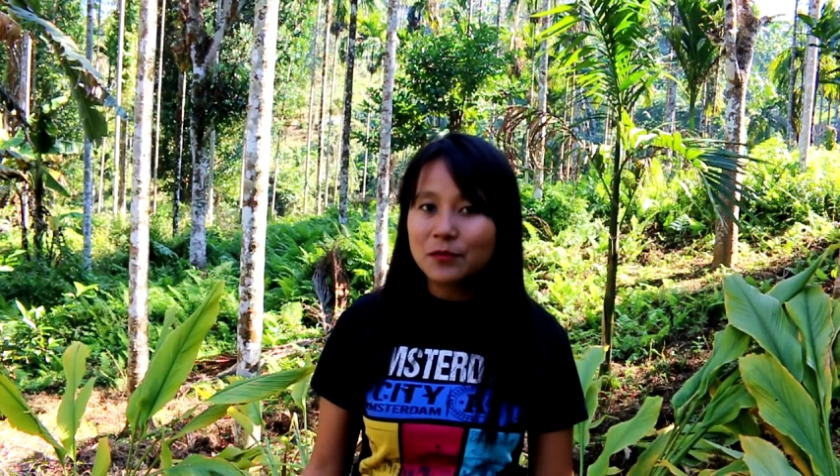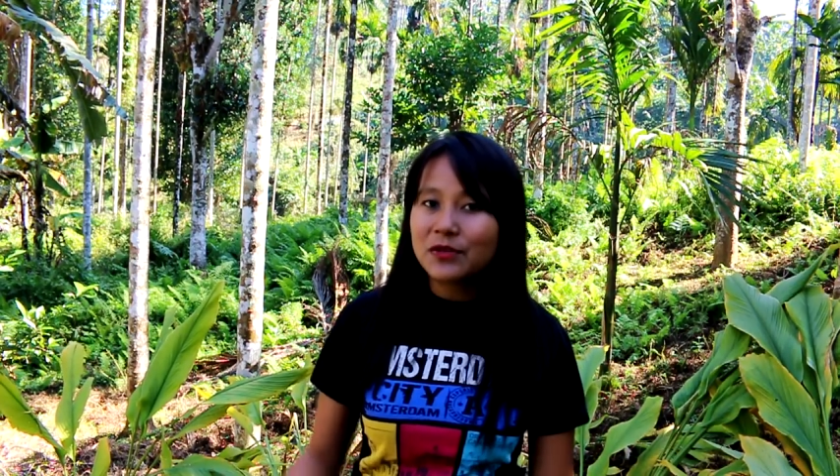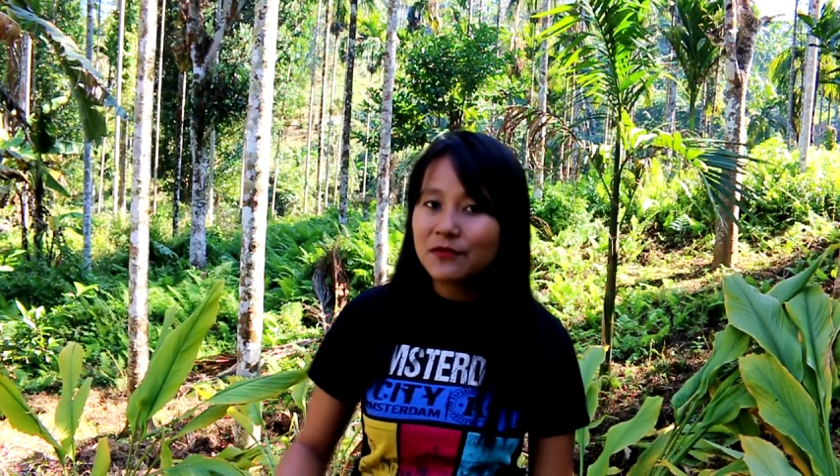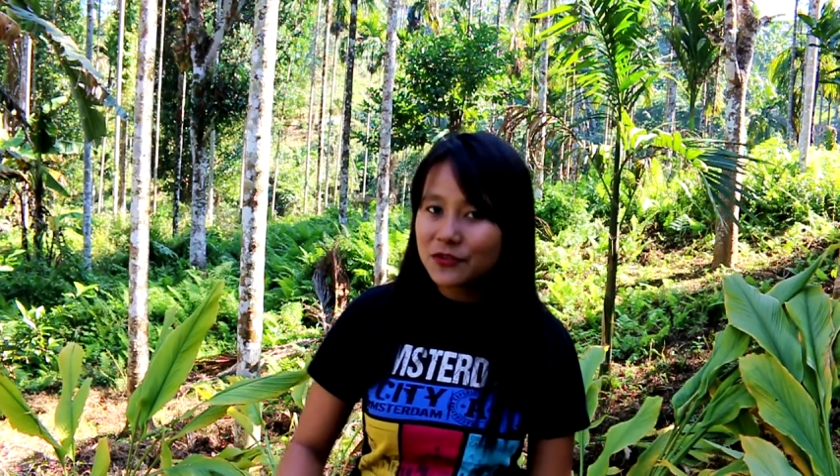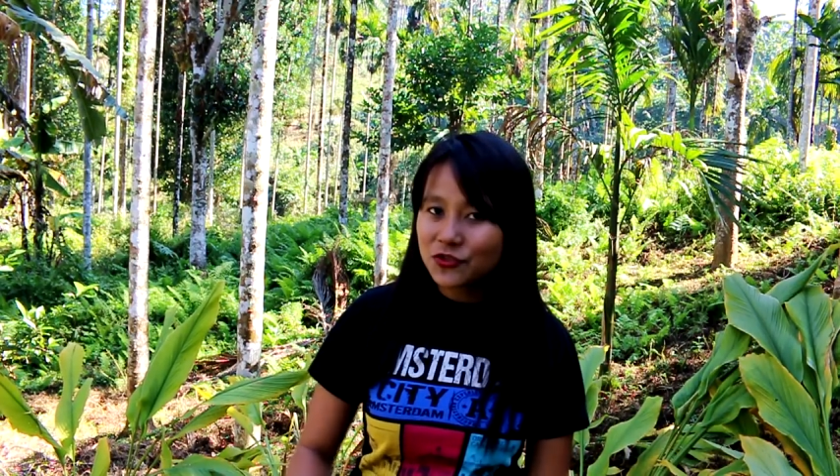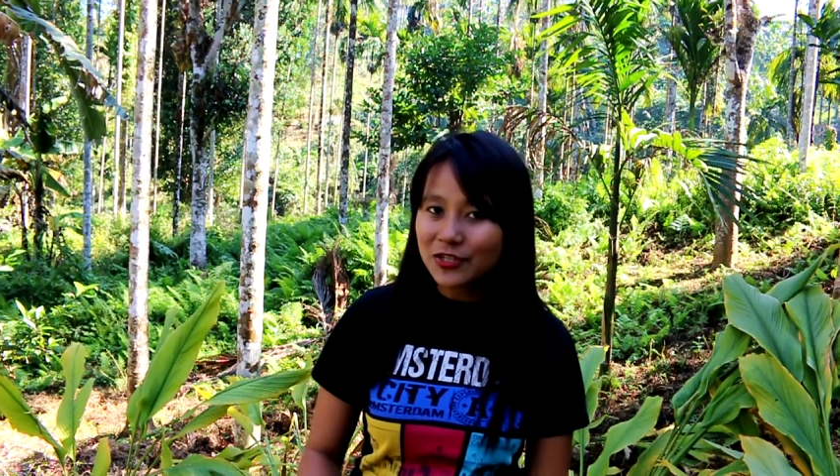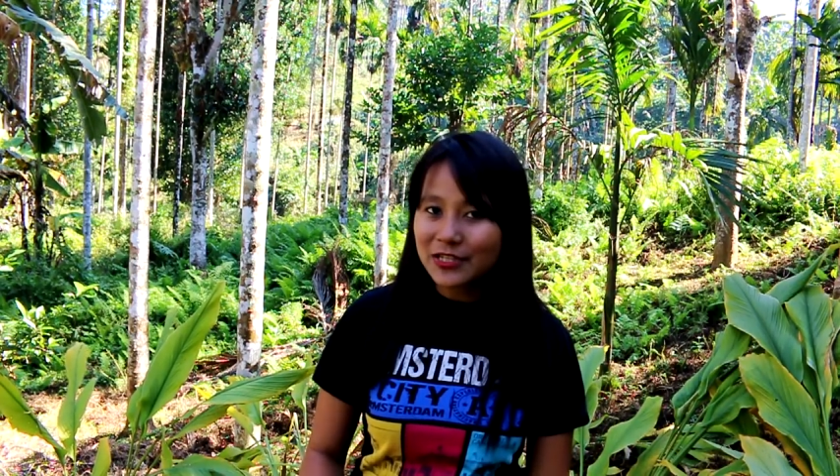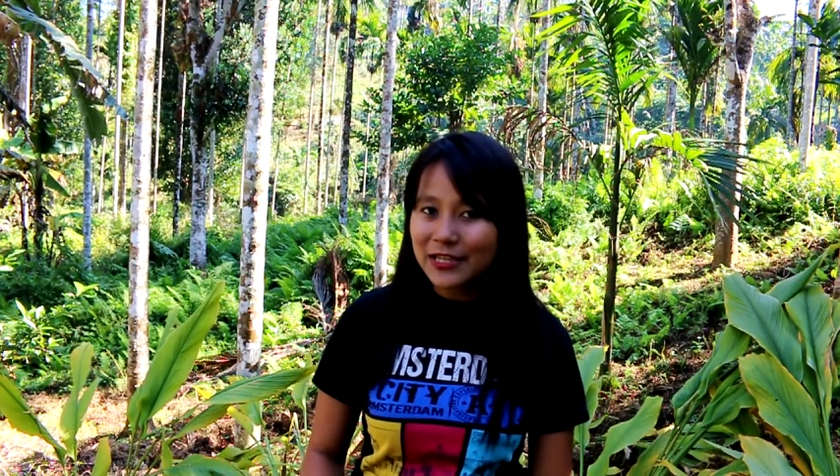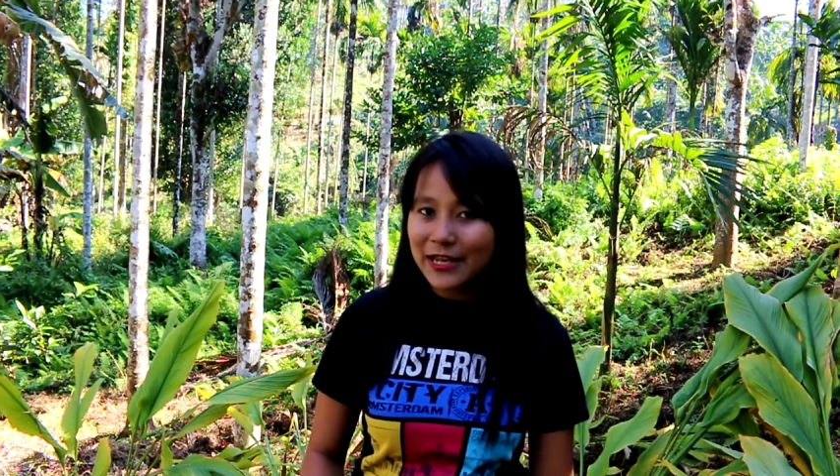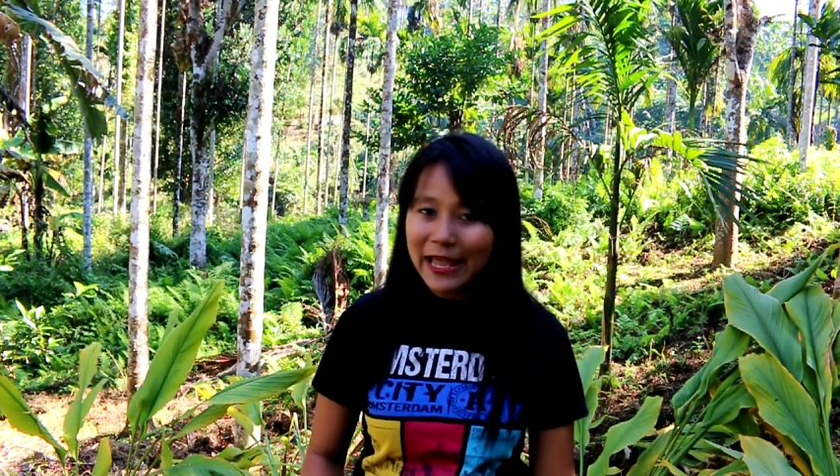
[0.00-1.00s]
previous
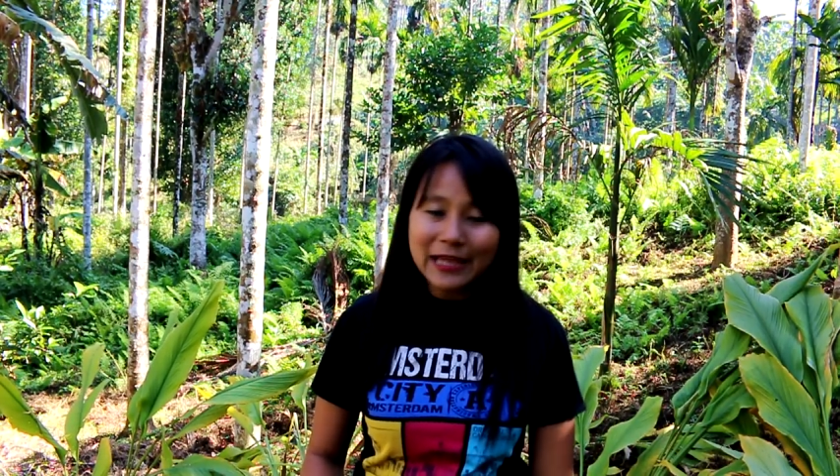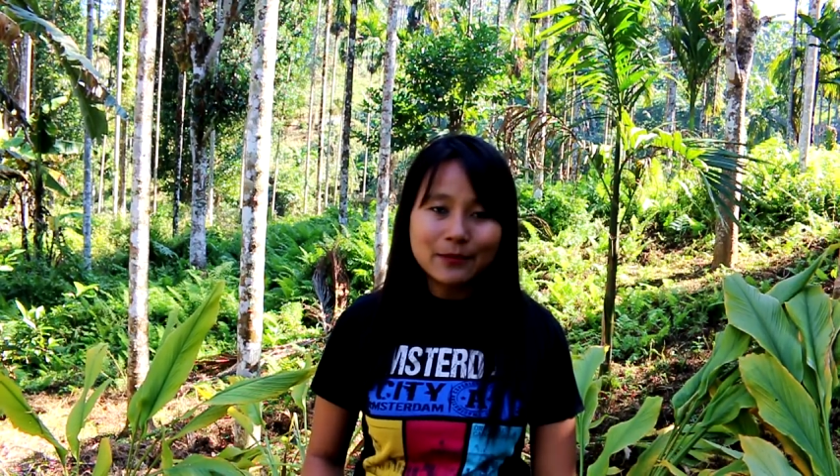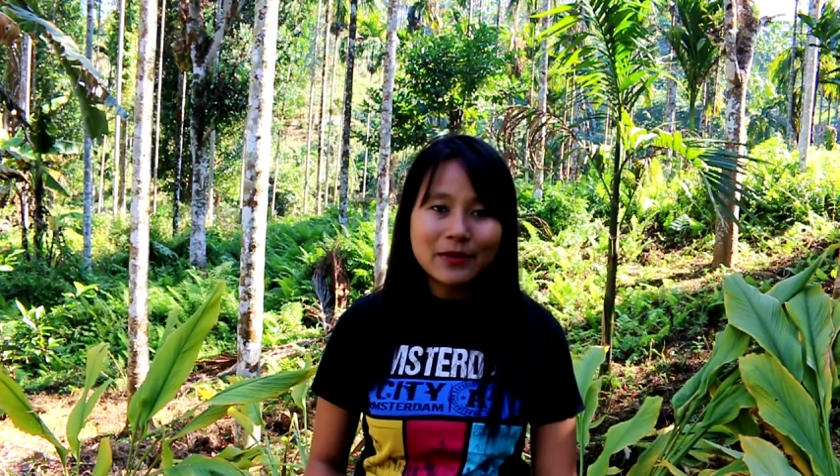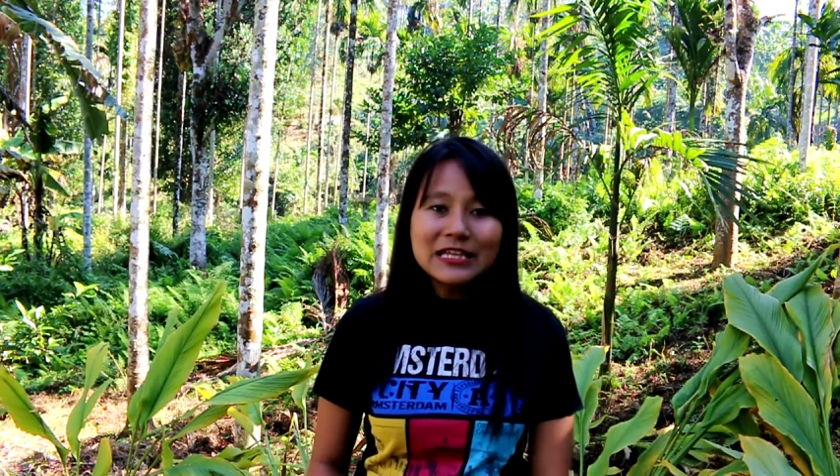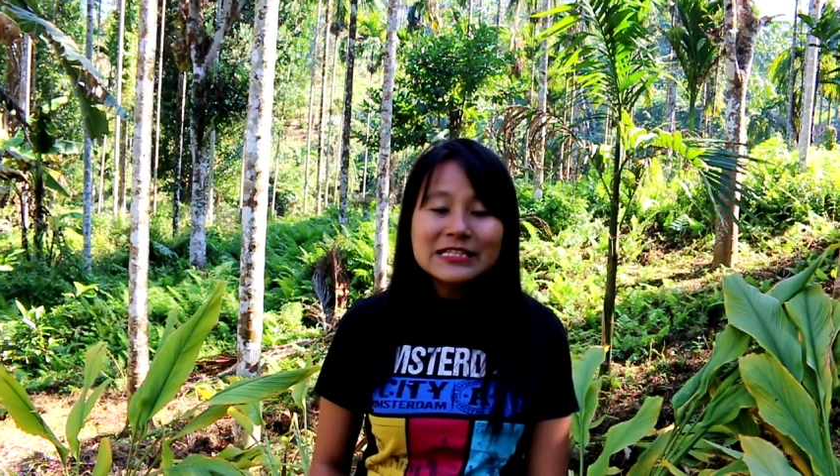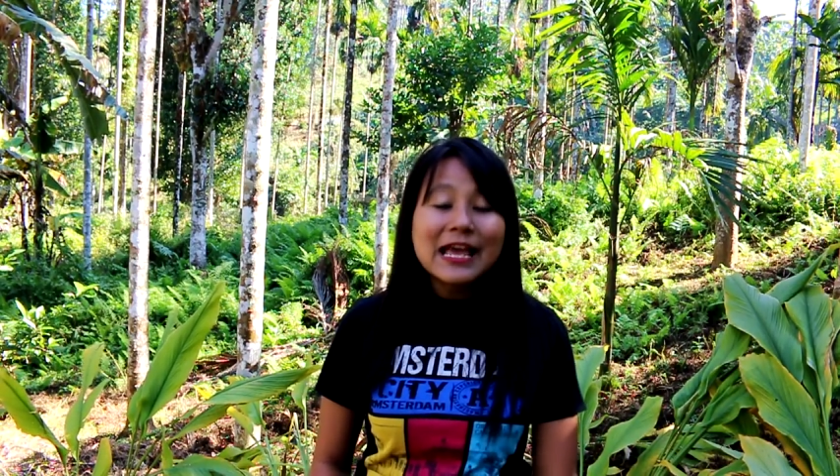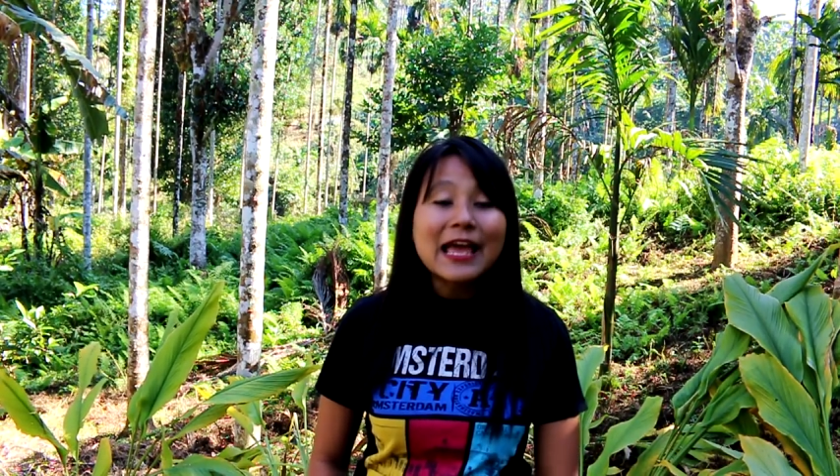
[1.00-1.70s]
chutney that I had made,